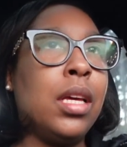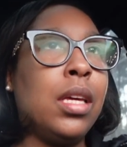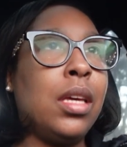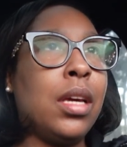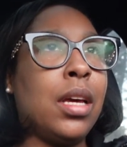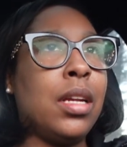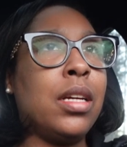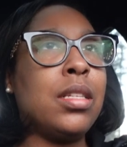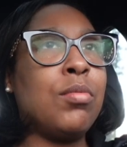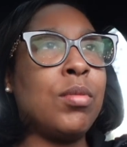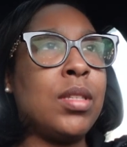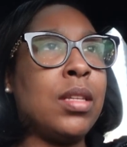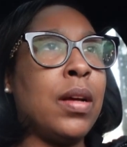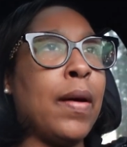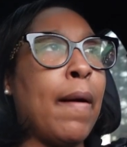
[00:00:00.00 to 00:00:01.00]
Yeah, that's
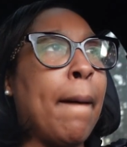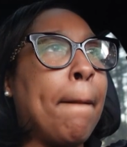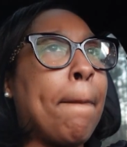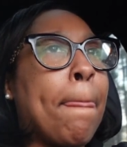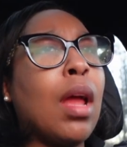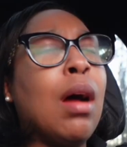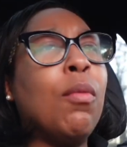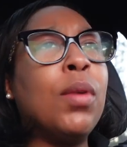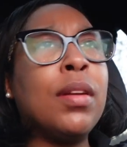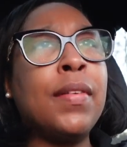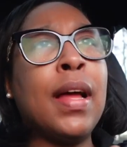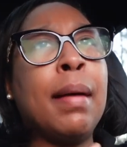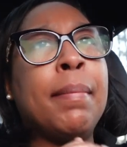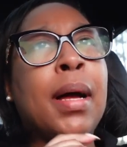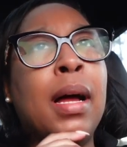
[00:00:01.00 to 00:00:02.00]
what's up. I would have
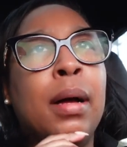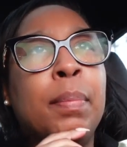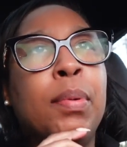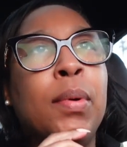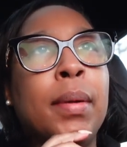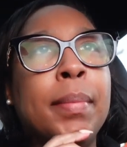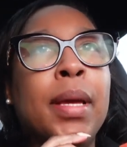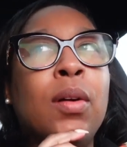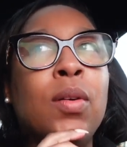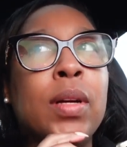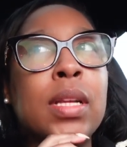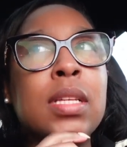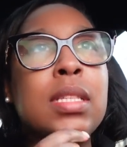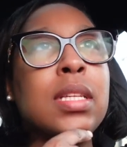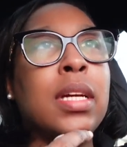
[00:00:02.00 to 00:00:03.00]
got my appointment
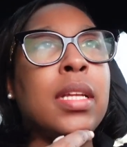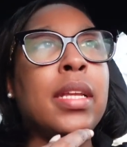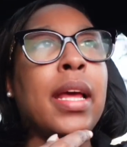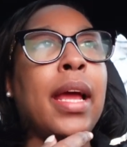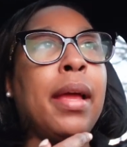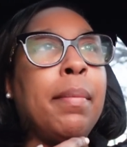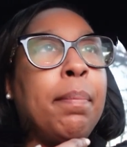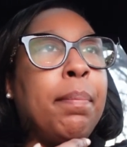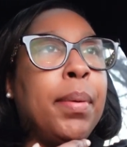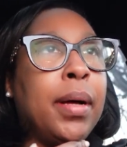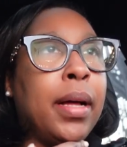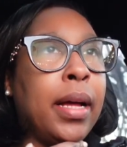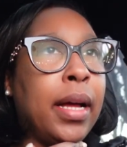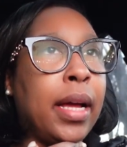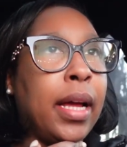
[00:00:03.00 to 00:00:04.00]
on a Sunday,
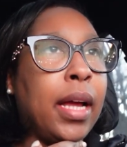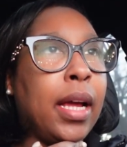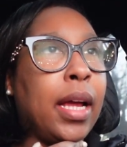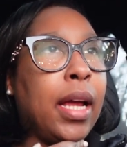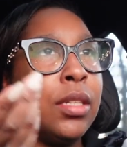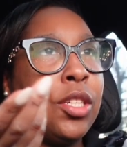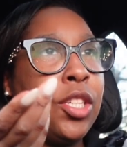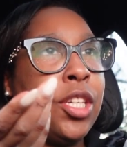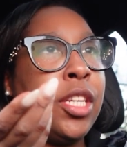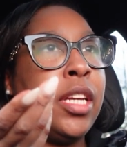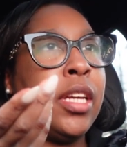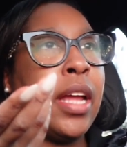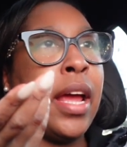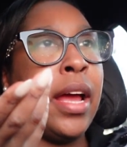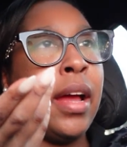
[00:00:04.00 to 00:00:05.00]
but she
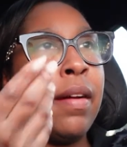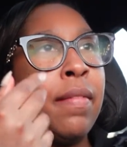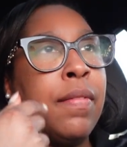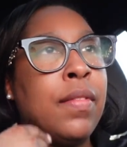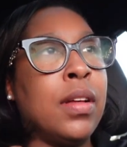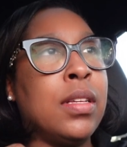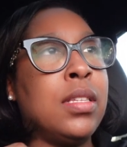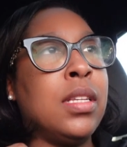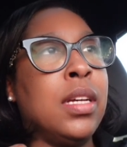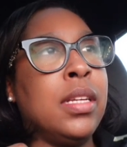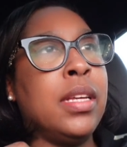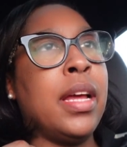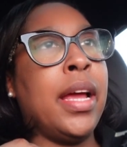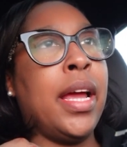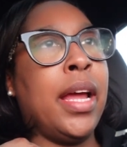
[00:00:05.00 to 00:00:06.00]
didn't have a
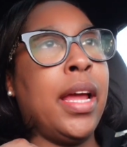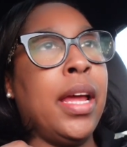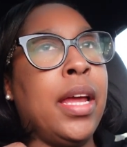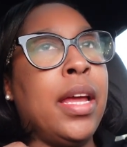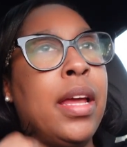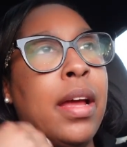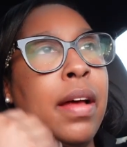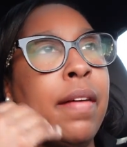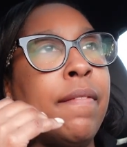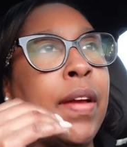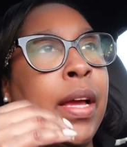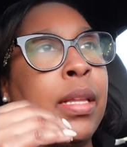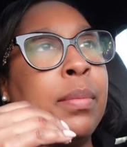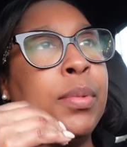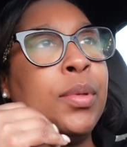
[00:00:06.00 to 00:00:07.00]
Sunday
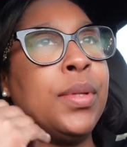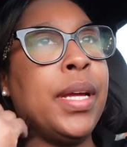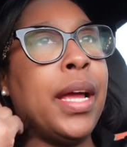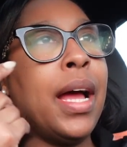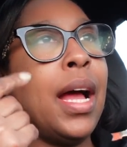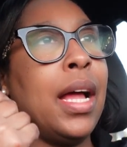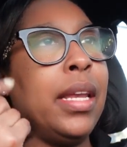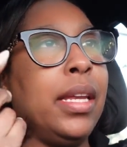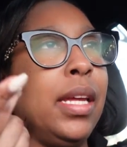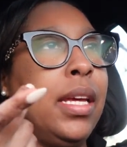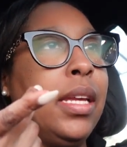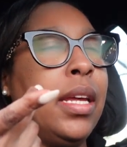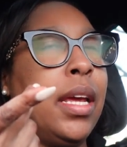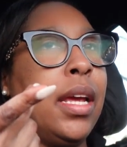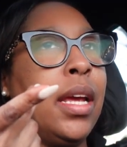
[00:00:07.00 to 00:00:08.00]
available that I
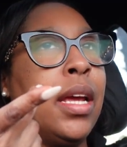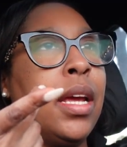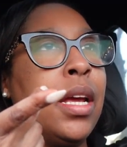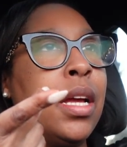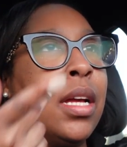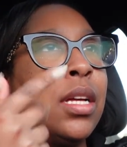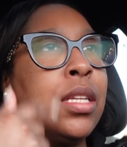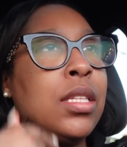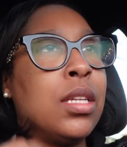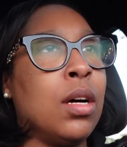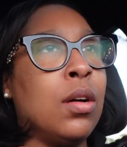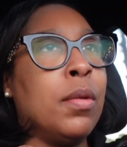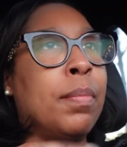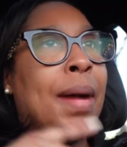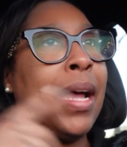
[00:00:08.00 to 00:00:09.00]
needed.
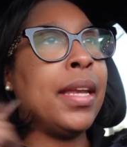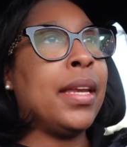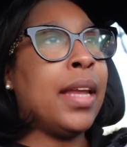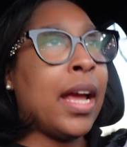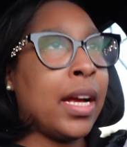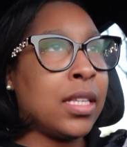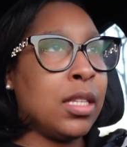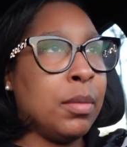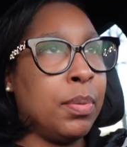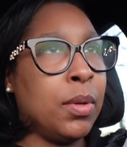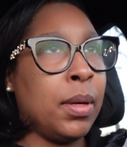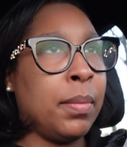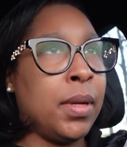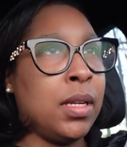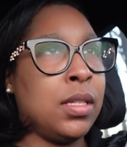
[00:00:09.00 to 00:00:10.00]
So my next
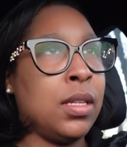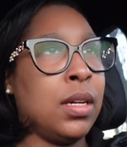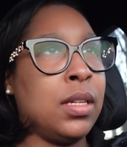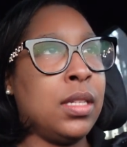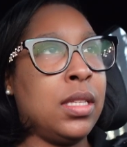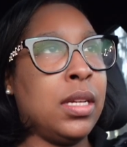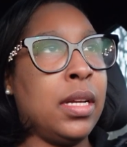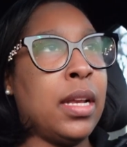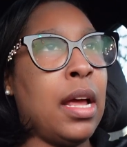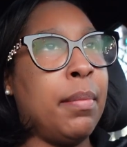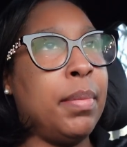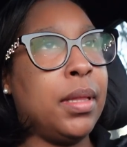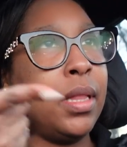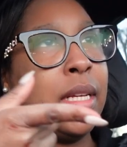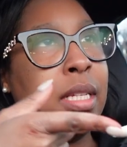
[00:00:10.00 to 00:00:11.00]
appointment is on a Sunday,
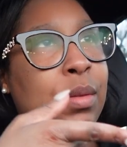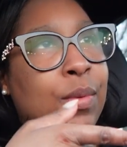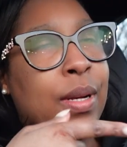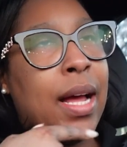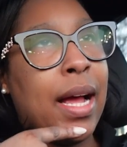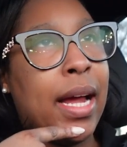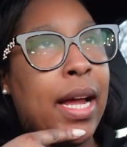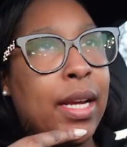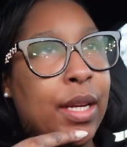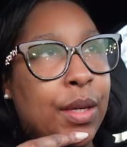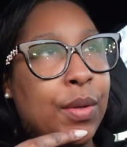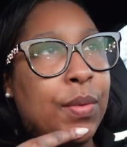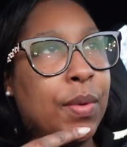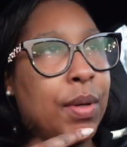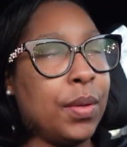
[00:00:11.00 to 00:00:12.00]
but this one I had to
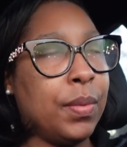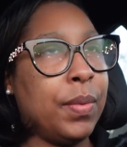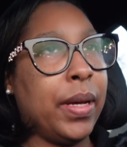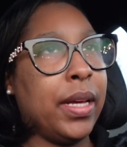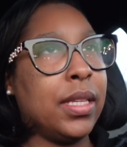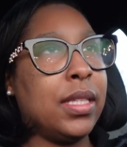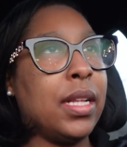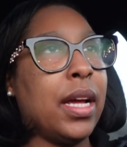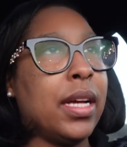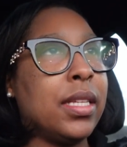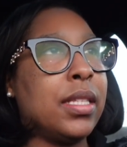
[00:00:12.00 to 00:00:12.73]
do on a Wednesday.